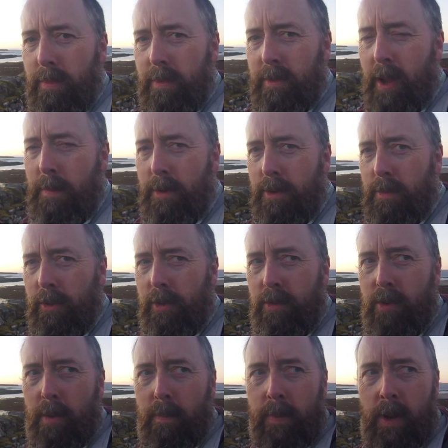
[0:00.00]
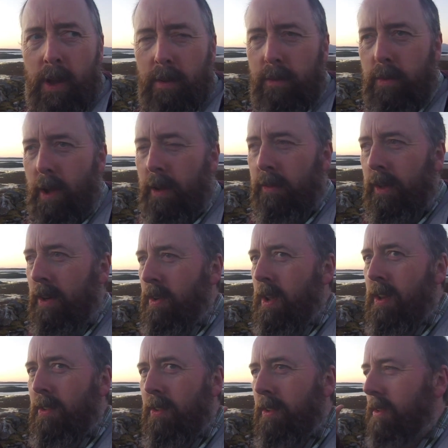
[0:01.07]
temperature must have dropped below 12
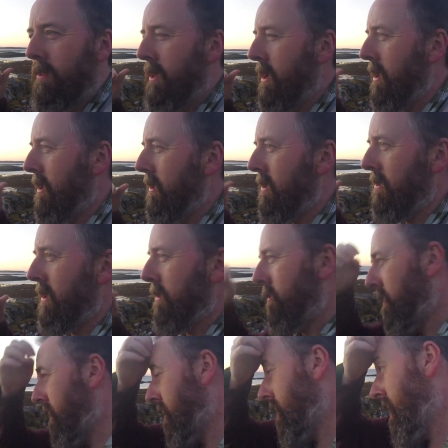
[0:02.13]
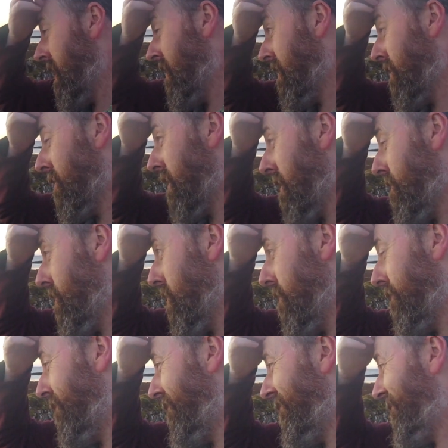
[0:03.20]
degrees because that's what the heating was set for.
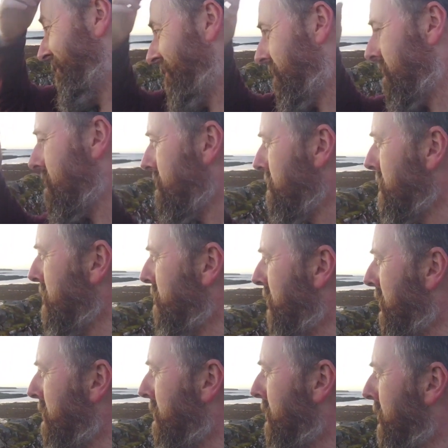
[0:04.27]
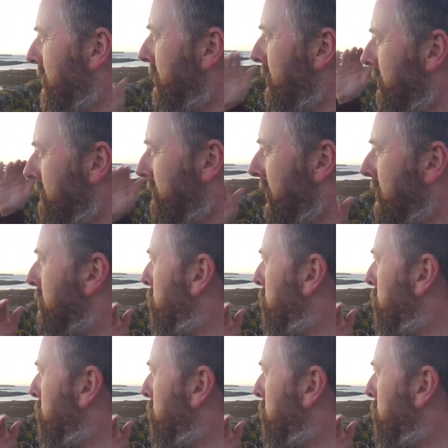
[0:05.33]
So getting